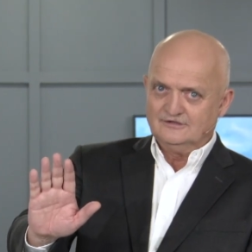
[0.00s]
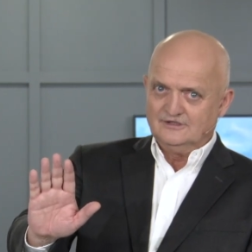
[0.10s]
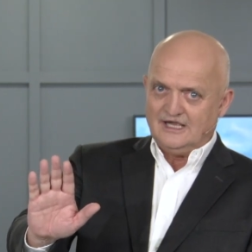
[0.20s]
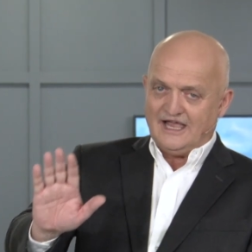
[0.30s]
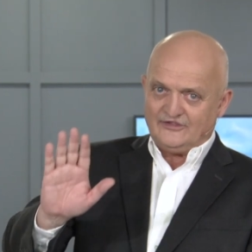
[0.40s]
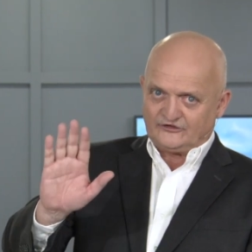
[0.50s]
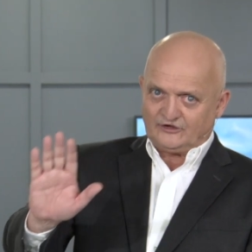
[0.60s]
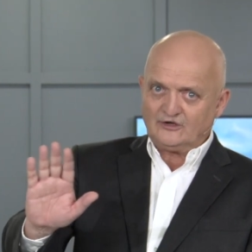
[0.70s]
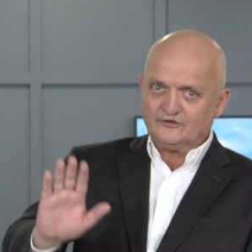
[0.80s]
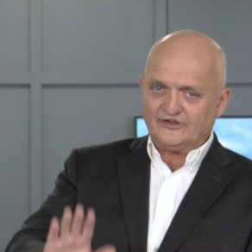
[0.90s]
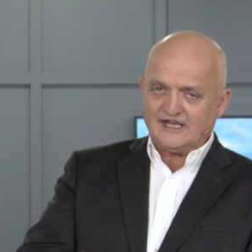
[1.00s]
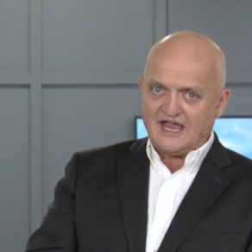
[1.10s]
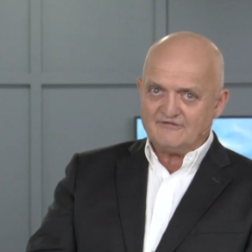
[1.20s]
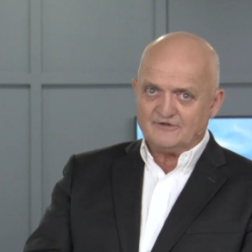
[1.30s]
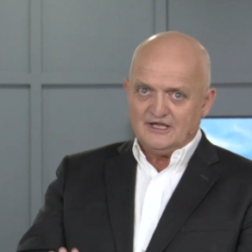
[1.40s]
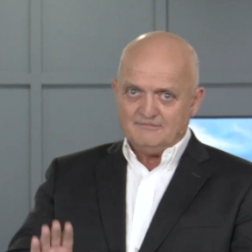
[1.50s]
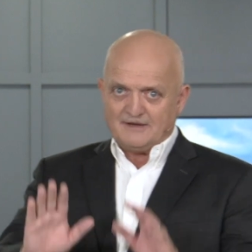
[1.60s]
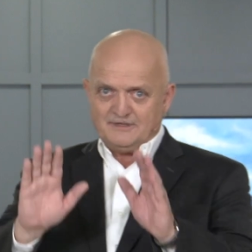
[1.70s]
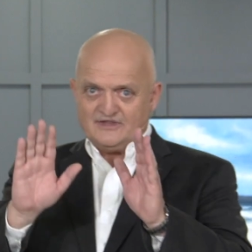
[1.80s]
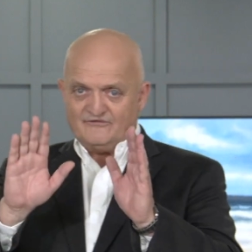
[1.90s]
and the struggles that you have may be
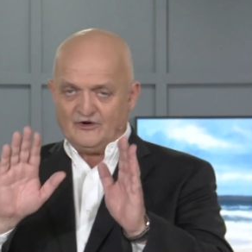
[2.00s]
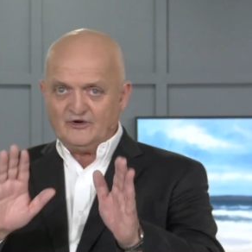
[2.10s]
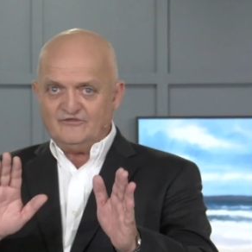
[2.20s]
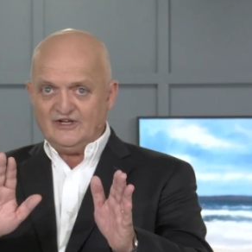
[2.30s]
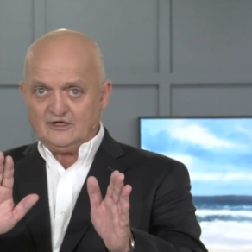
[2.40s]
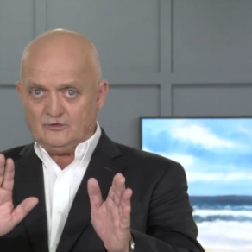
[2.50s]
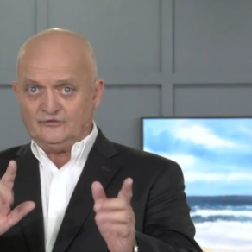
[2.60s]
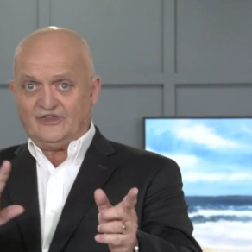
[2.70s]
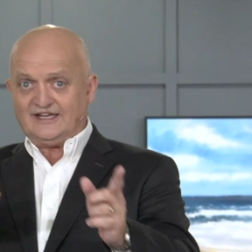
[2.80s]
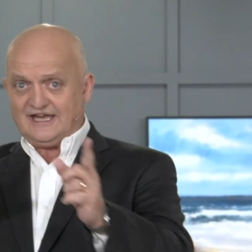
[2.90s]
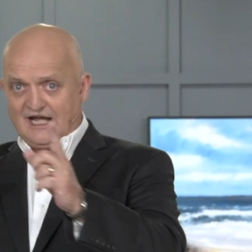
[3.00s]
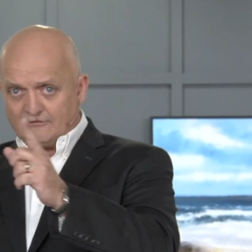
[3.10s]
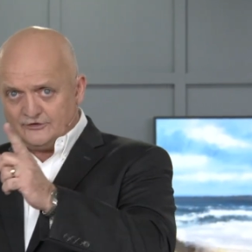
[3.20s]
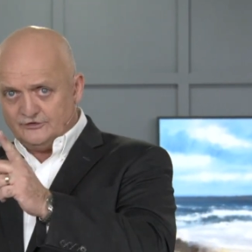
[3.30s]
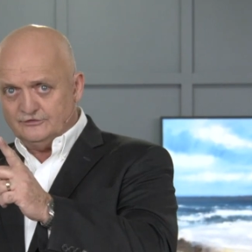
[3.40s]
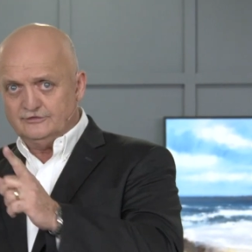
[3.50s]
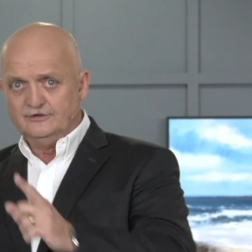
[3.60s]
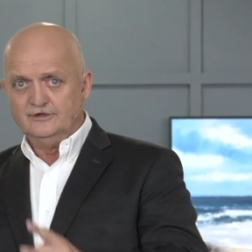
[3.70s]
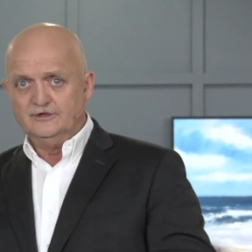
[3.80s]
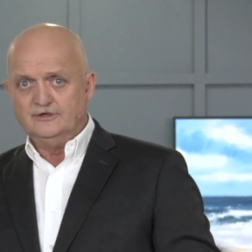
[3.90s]
the very vehicles that carry you
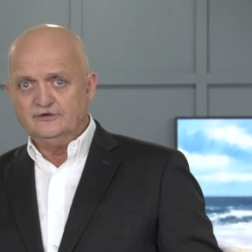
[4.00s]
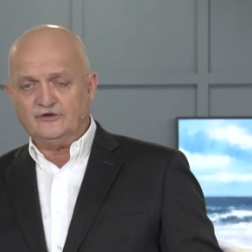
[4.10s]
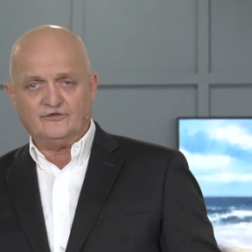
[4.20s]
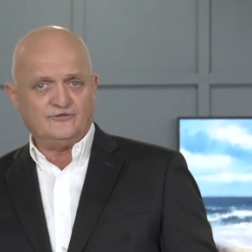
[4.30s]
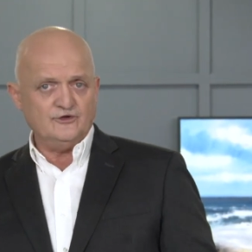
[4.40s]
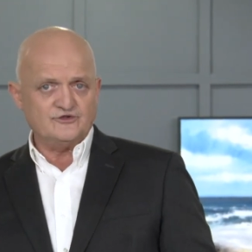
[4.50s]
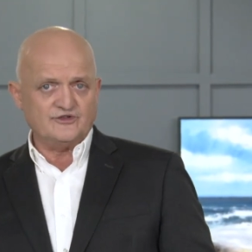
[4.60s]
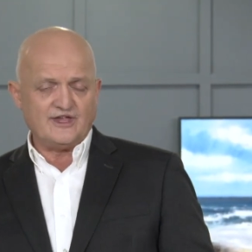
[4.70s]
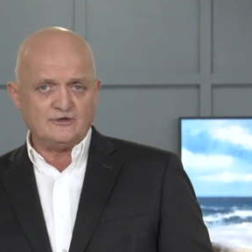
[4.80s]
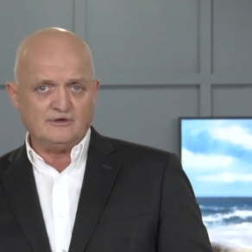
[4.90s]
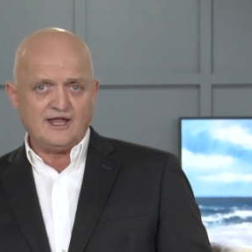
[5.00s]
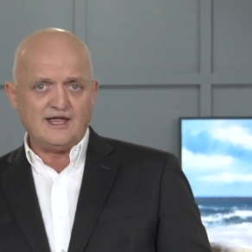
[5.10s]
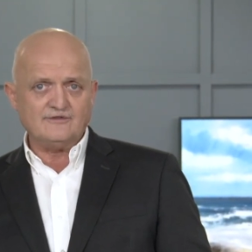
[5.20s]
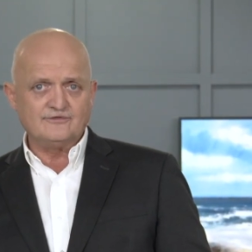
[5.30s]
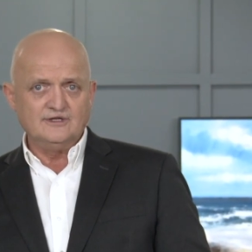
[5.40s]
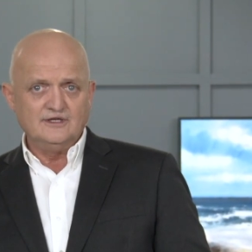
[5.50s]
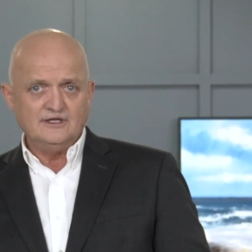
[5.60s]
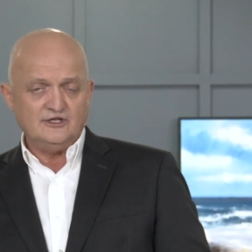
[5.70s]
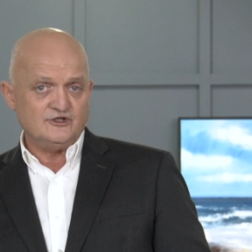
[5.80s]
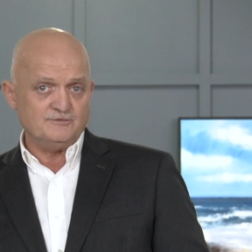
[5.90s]
to the future that you'll have
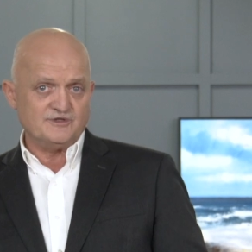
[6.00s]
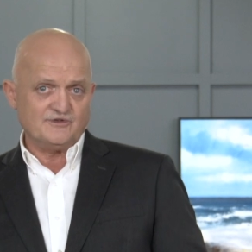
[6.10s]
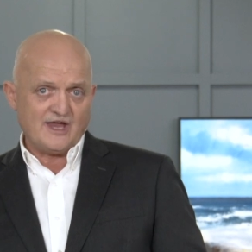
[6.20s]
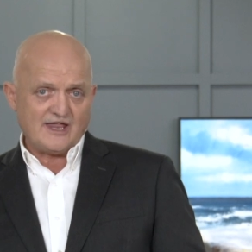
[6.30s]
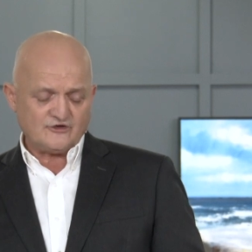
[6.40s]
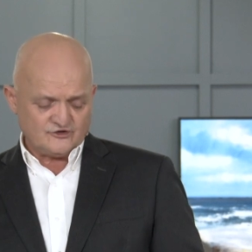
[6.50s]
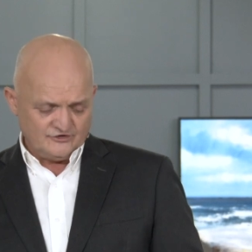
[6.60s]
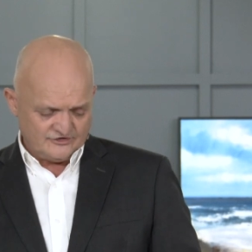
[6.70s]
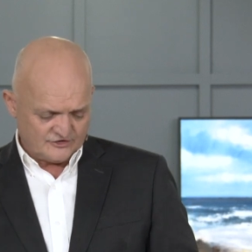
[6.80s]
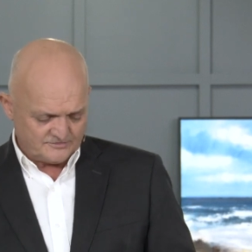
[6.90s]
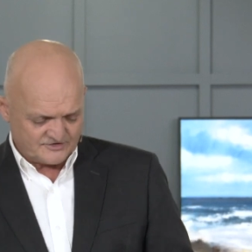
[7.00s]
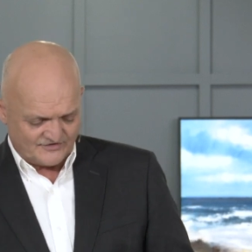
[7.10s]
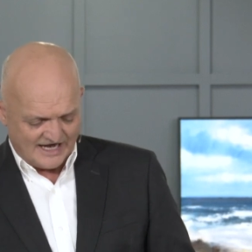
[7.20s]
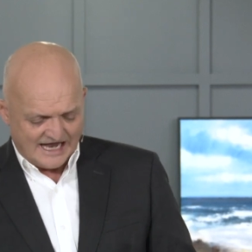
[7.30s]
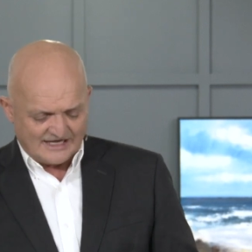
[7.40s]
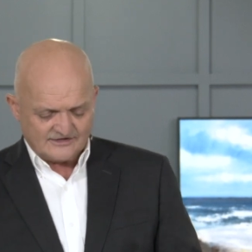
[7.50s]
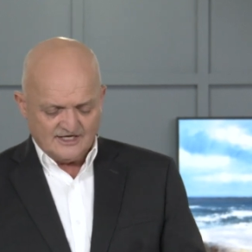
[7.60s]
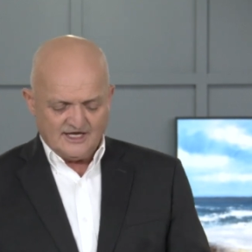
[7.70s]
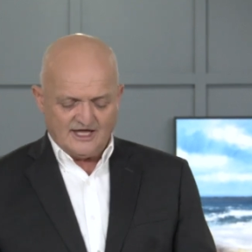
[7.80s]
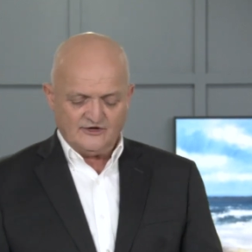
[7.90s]
in terms of your attitude, in terms of your heart,
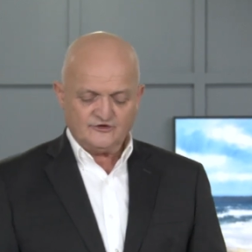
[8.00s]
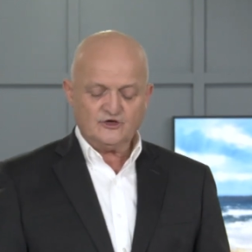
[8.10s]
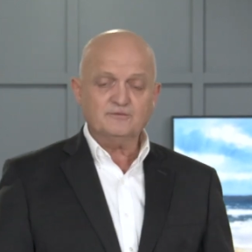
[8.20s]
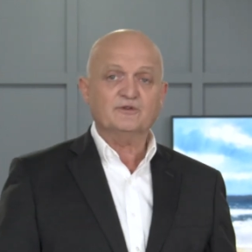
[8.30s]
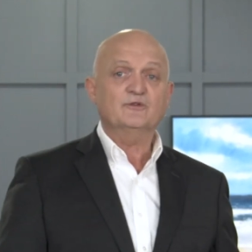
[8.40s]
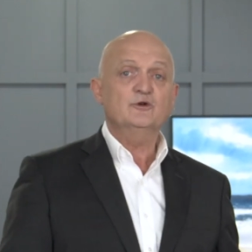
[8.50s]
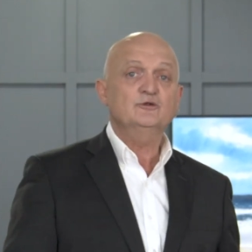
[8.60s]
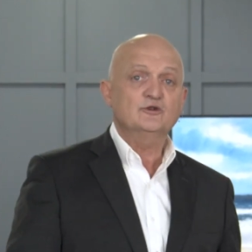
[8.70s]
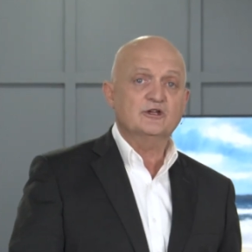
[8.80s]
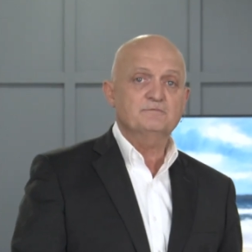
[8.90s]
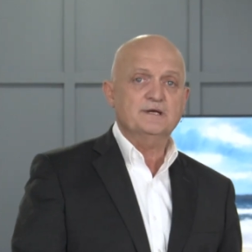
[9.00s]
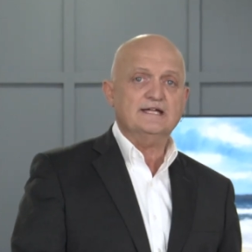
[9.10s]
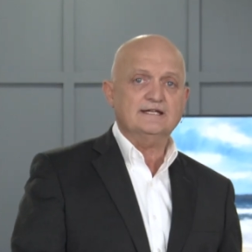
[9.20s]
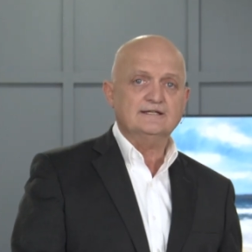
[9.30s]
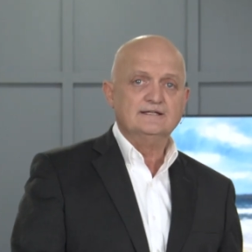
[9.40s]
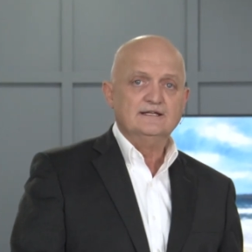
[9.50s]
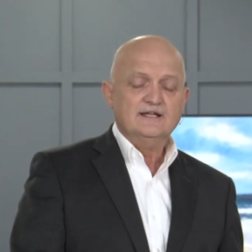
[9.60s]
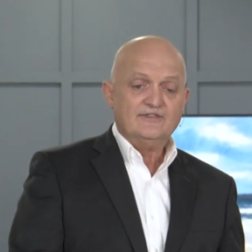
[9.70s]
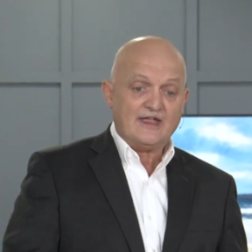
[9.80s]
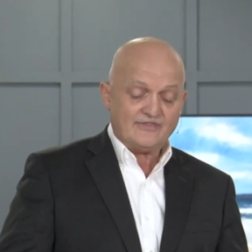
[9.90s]
and in terms of who you can be?
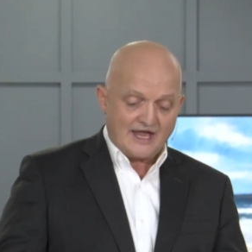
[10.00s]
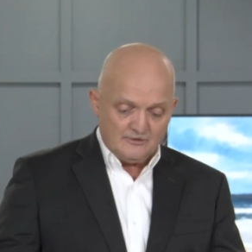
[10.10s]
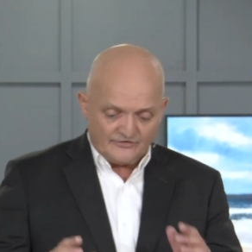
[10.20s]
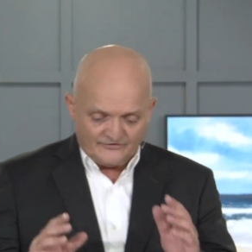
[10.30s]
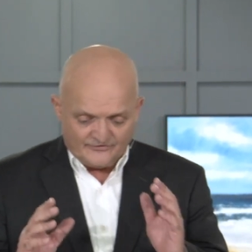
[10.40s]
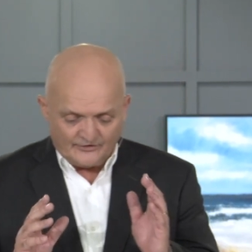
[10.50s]
That they were the very